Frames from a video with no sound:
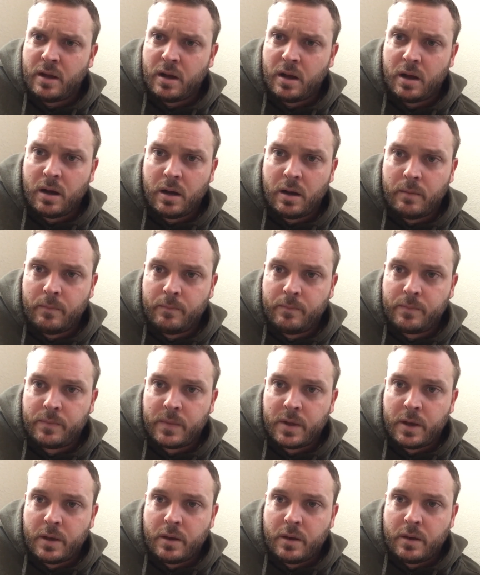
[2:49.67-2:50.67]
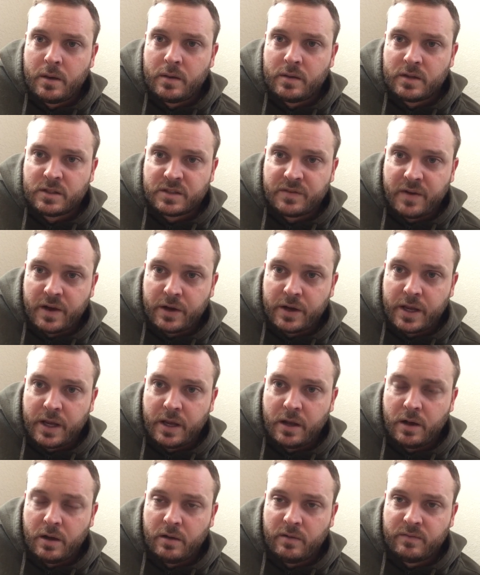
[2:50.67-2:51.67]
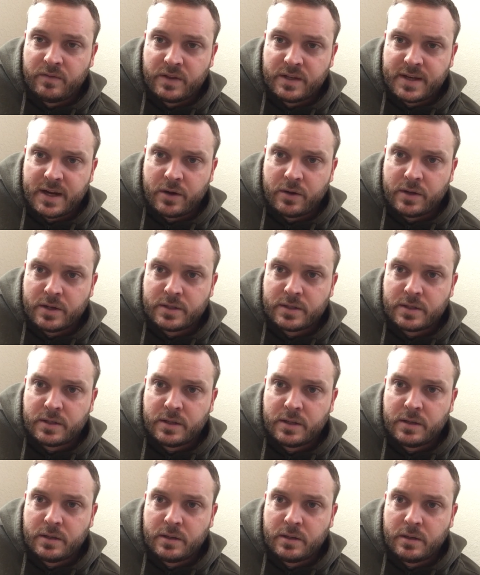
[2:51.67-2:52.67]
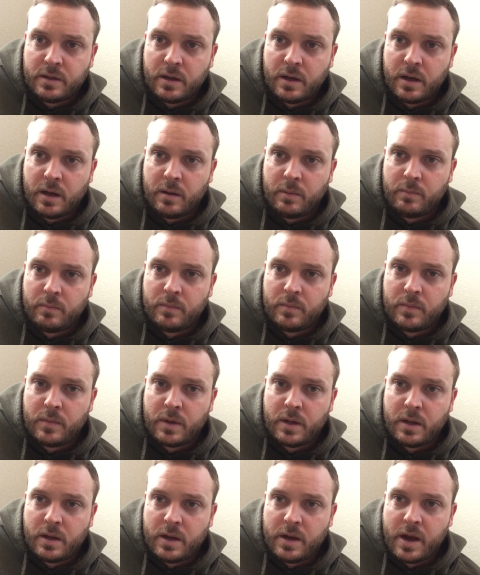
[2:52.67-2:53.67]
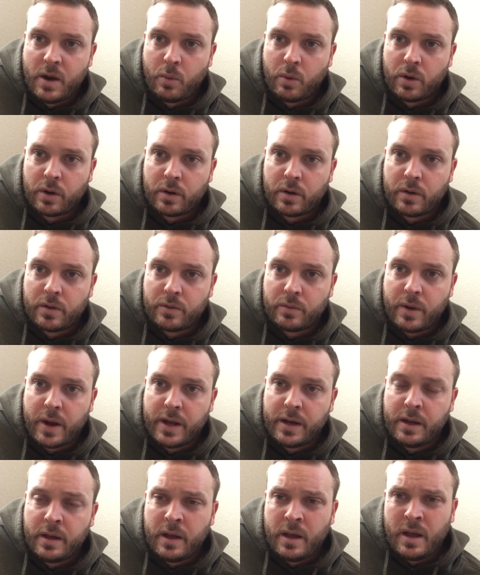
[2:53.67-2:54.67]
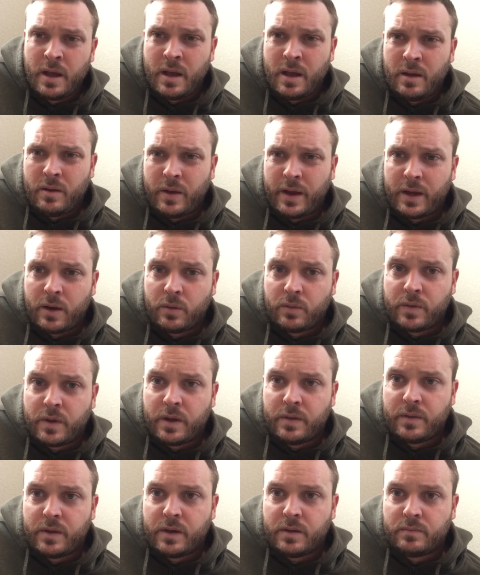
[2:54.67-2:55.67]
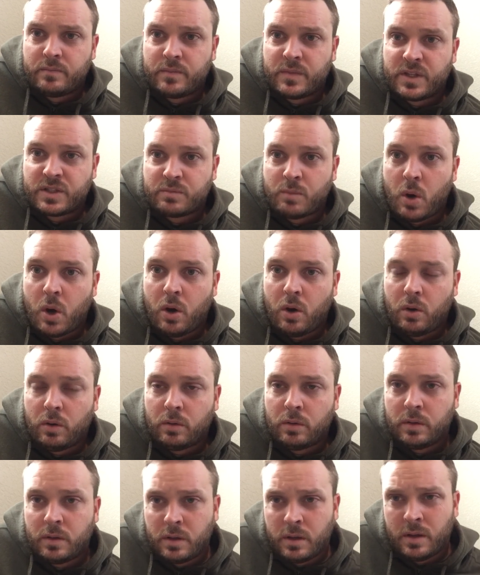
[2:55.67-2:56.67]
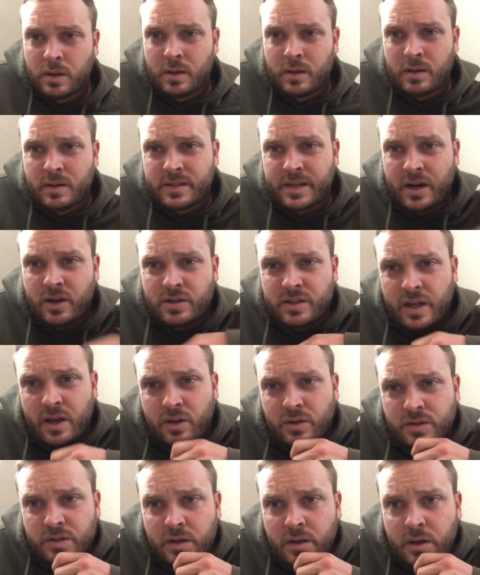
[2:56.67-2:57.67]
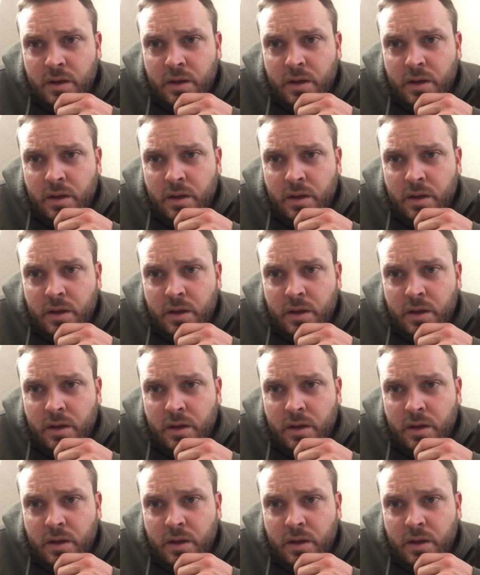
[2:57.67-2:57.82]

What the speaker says: the severity of the terrorist network threat, like, or the small terror cells.